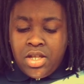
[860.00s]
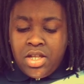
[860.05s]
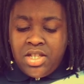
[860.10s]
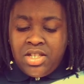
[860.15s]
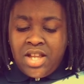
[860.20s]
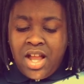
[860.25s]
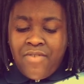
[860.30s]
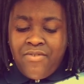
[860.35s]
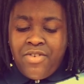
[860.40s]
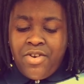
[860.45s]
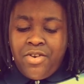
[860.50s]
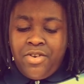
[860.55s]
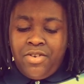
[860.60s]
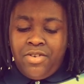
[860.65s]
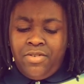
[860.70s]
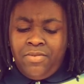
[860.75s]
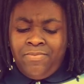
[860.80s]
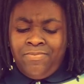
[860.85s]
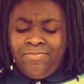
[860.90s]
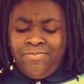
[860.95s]
It's not
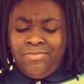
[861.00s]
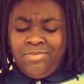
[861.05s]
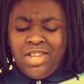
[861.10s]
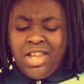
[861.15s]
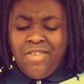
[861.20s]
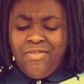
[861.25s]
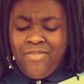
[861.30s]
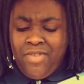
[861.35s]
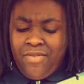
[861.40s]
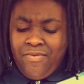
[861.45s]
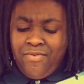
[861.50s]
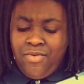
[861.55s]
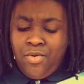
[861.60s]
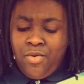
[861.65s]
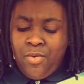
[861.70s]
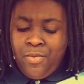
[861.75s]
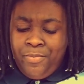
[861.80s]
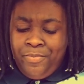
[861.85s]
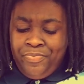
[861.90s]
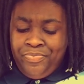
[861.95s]
very
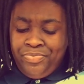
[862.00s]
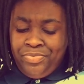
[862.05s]
eventful,